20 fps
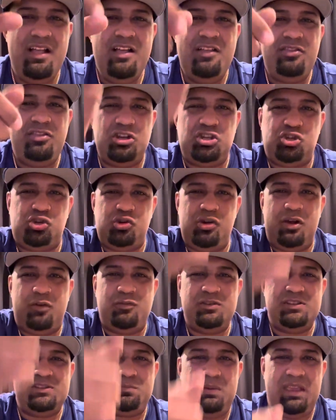the trunk
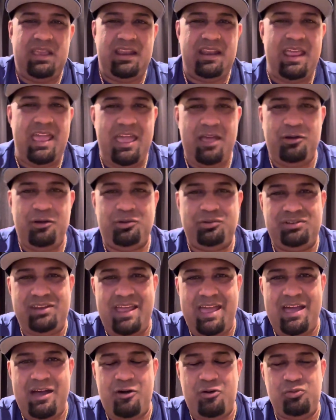was being held
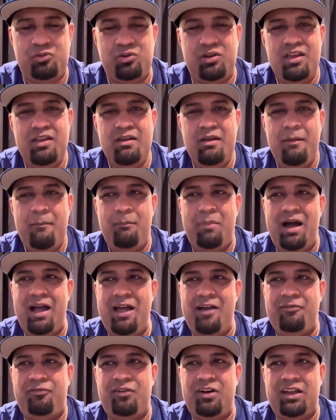down by
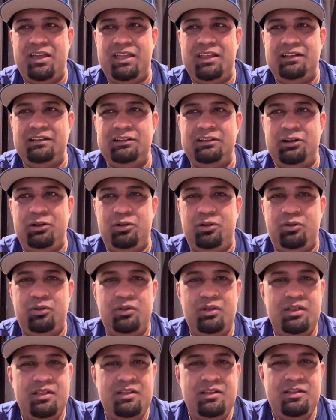a fucking little